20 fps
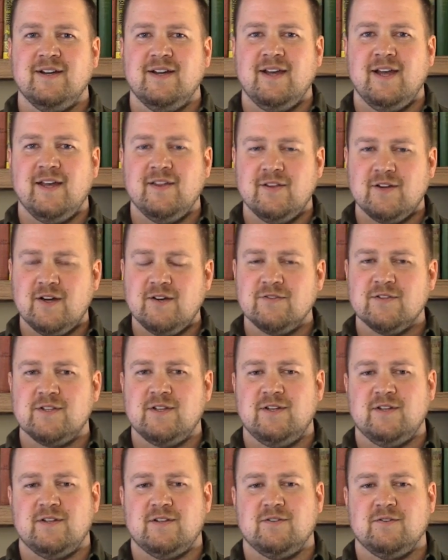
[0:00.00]
And then all of a
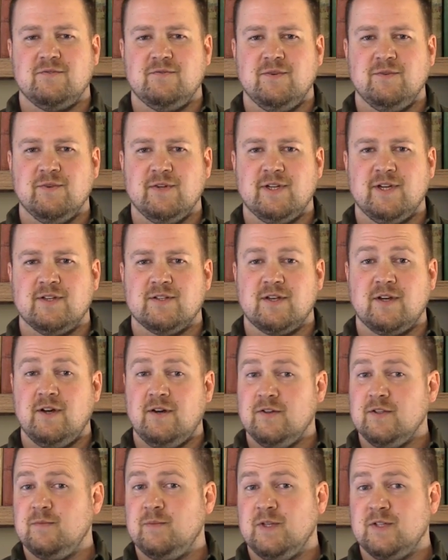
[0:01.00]
sudden we realized, oh,
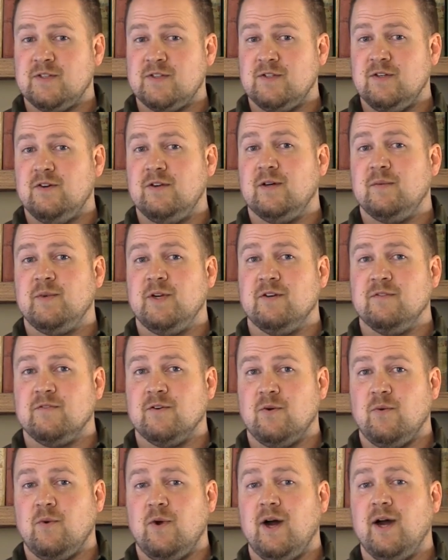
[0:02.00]
it's been snowing up here for
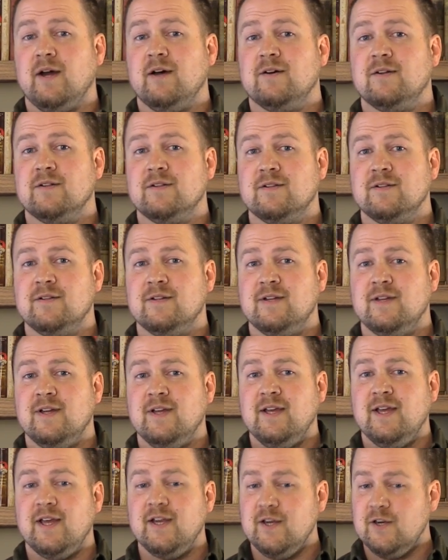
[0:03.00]
a while.
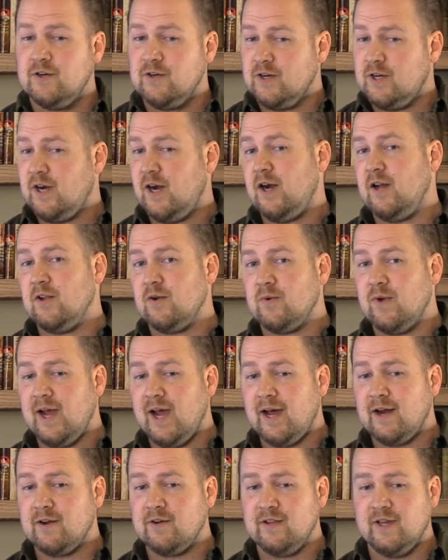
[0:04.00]
And in
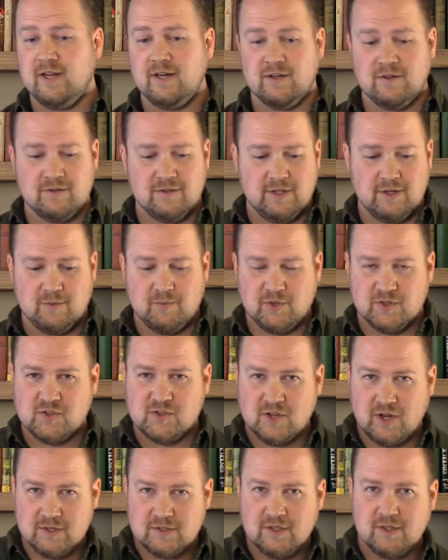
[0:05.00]
Colorado, they don't put
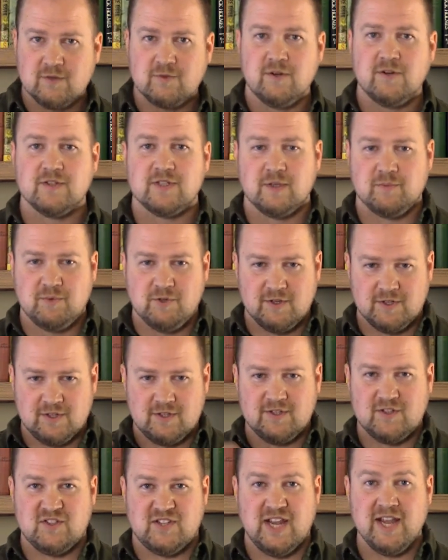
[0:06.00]
salt on the roads, they put
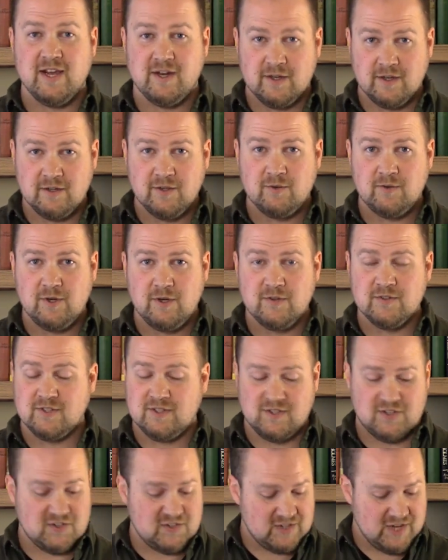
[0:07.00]
sand on the roads, and the
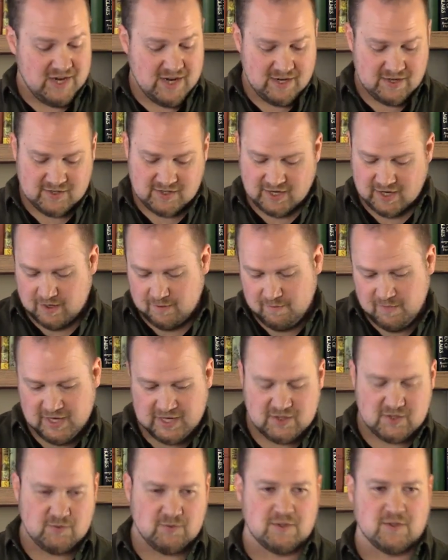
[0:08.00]
sand is kind of
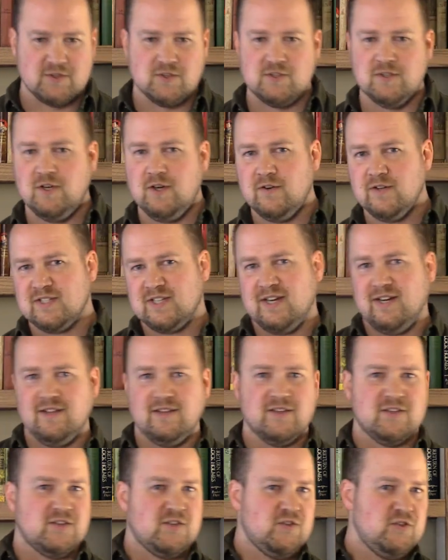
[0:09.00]
mixed with the snow, and it's kind of
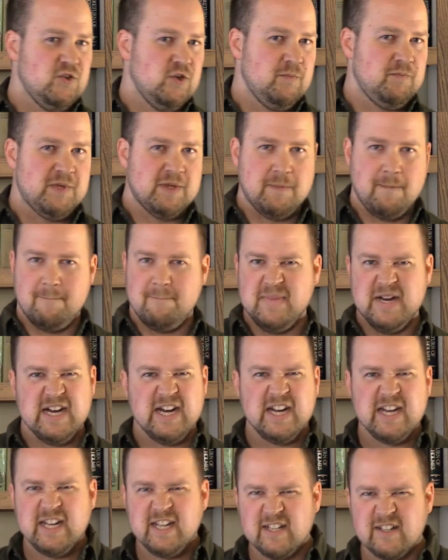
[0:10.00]
this soupy
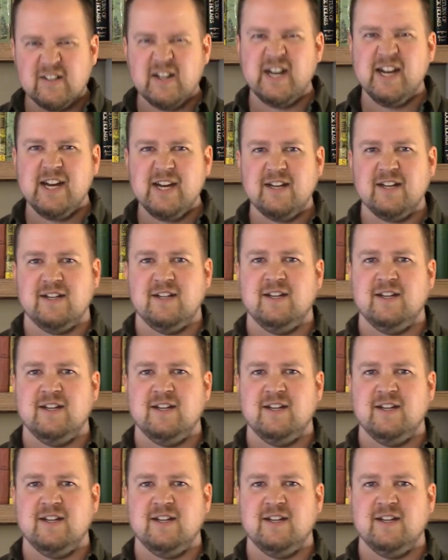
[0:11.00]
mud, right?